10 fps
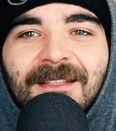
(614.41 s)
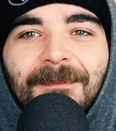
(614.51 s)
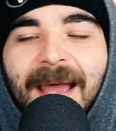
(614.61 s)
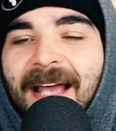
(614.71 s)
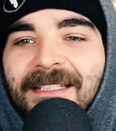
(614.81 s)
in the
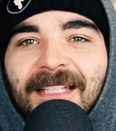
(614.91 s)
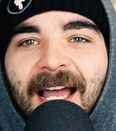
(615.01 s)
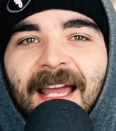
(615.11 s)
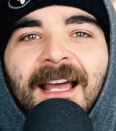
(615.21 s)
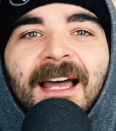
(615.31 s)
past,
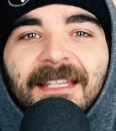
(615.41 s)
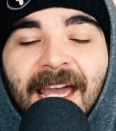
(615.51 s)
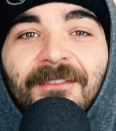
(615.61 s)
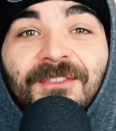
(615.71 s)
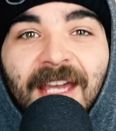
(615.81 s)

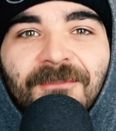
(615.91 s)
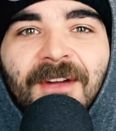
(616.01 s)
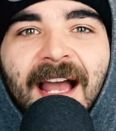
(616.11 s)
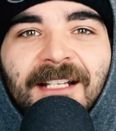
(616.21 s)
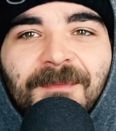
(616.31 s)
Kev reacts